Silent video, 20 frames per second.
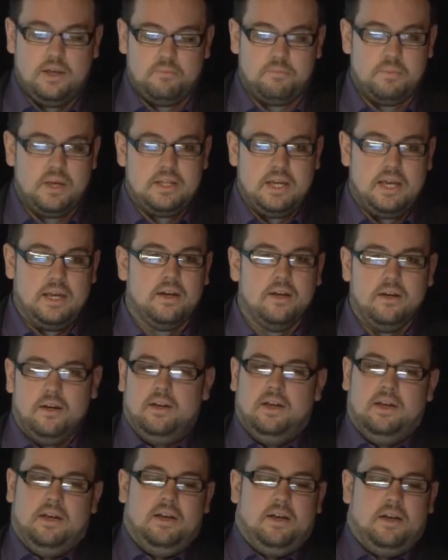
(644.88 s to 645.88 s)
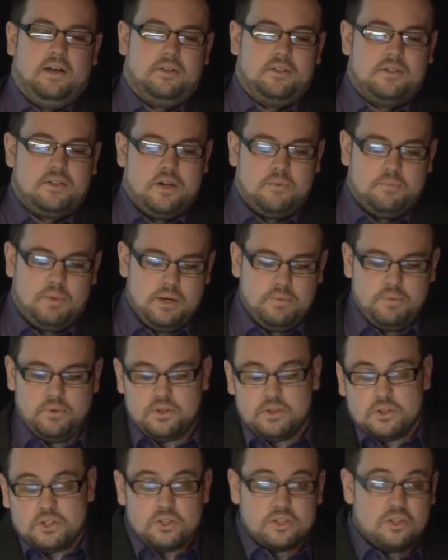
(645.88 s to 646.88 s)
bidding. And people
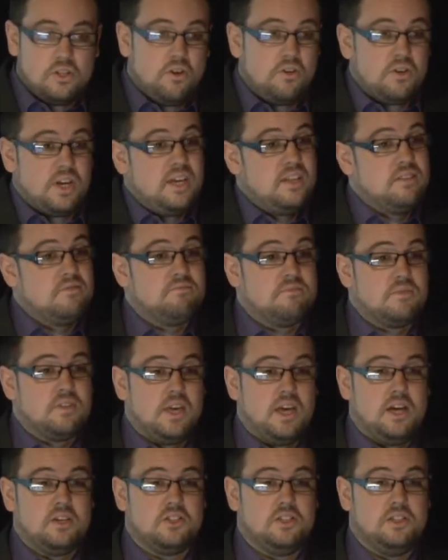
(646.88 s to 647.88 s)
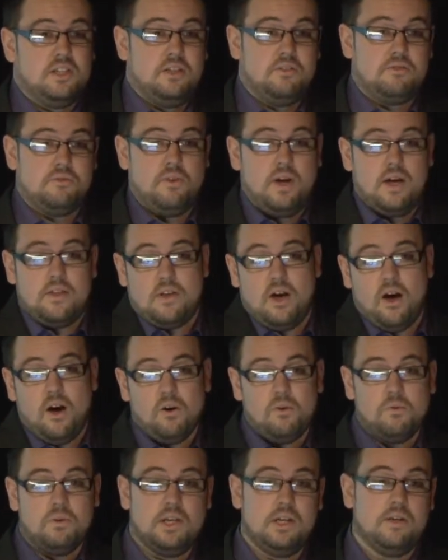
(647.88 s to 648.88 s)
could just log in casually throughout the
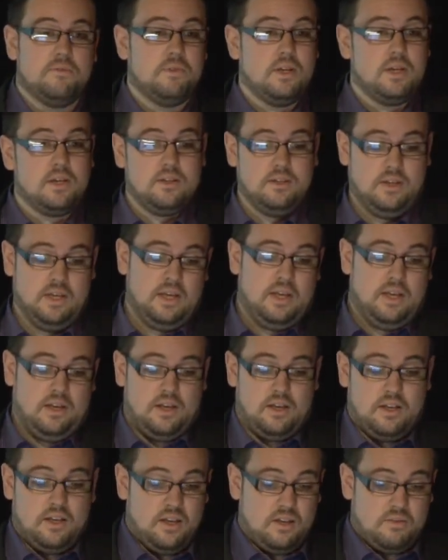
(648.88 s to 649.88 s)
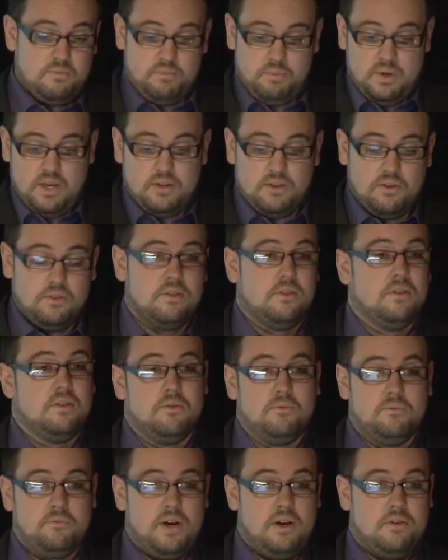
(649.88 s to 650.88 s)
whole evening and bid
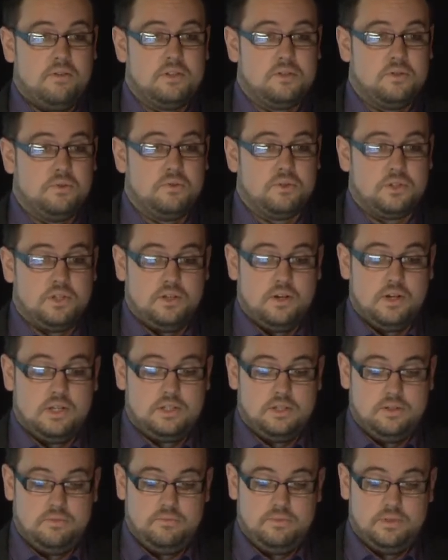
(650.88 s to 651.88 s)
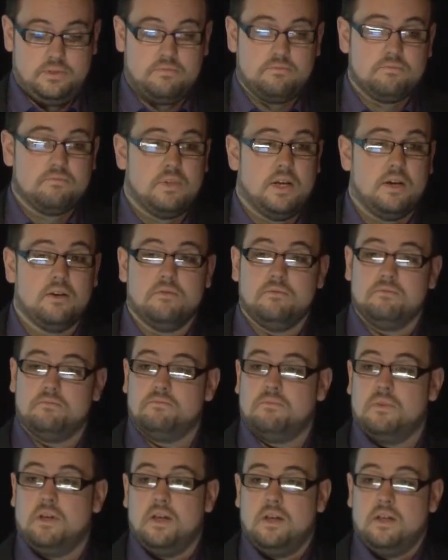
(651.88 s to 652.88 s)
on various auction items. Now,
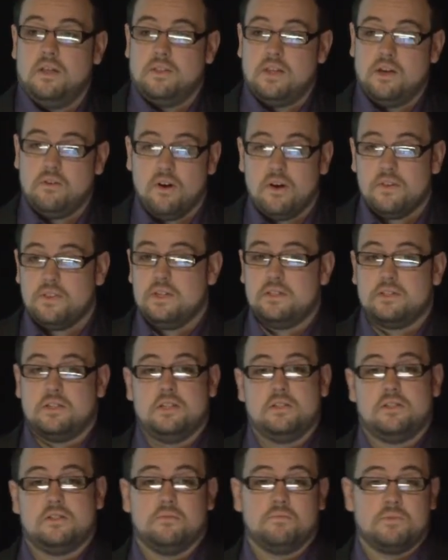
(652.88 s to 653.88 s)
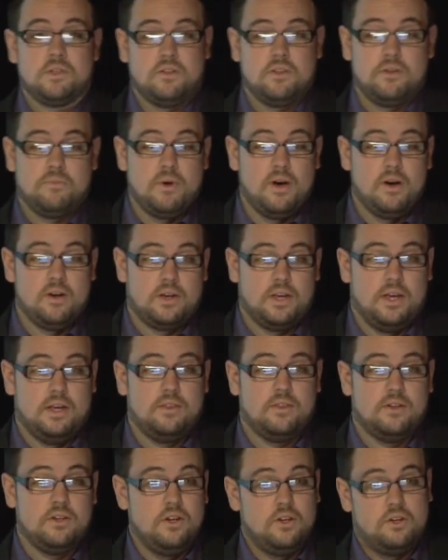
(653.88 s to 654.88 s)
there are these systems on the market
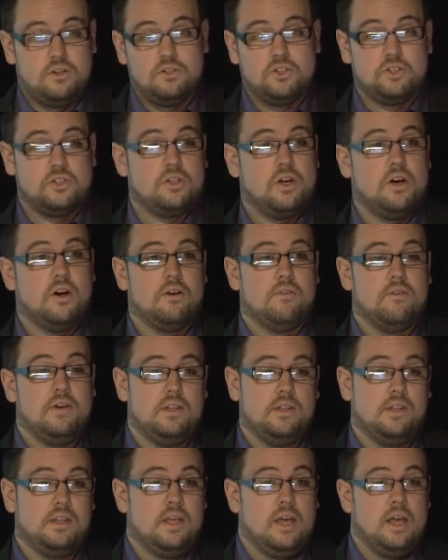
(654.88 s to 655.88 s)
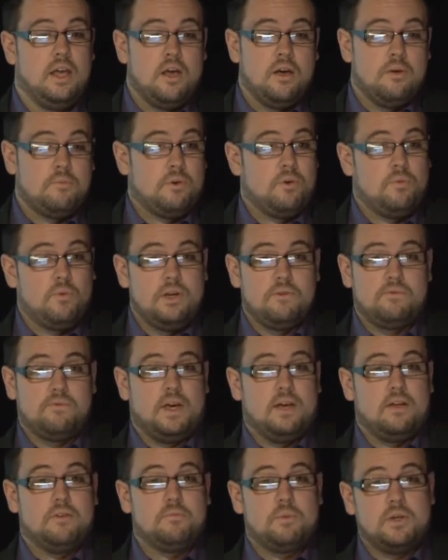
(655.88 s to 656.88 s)
that you can just hire in. But we
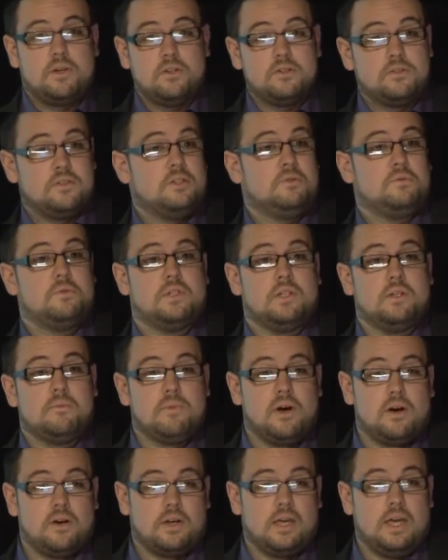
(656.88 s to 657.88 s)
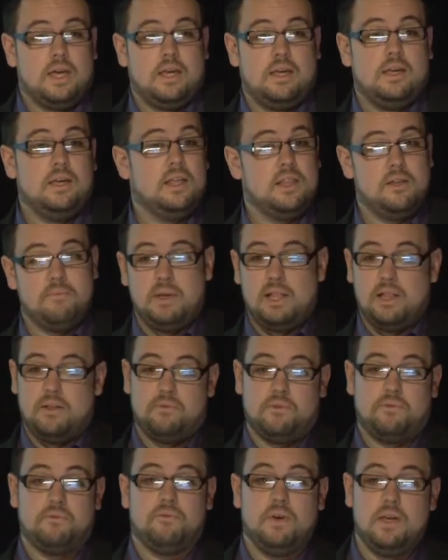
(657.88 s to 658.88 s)
found, because this was in a marquee in the middle of
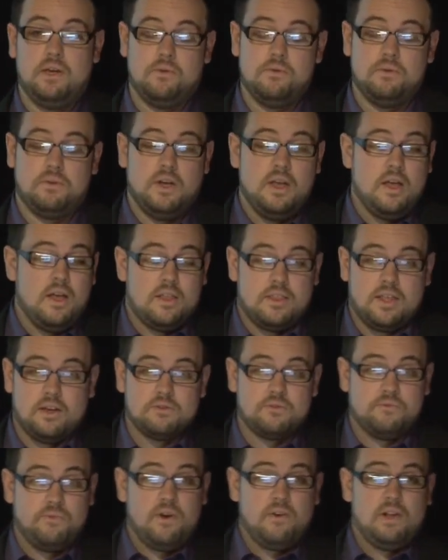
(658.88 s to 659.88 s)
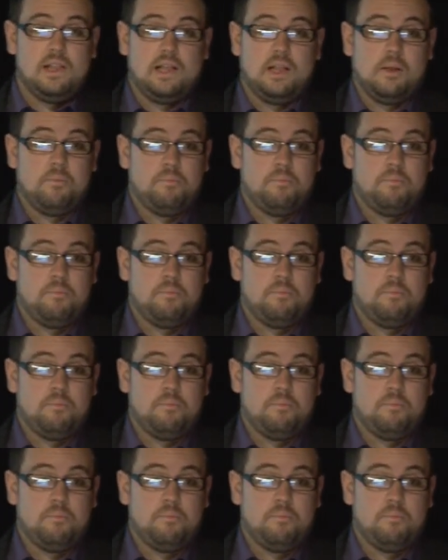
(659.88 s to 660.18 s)
a field, there was very little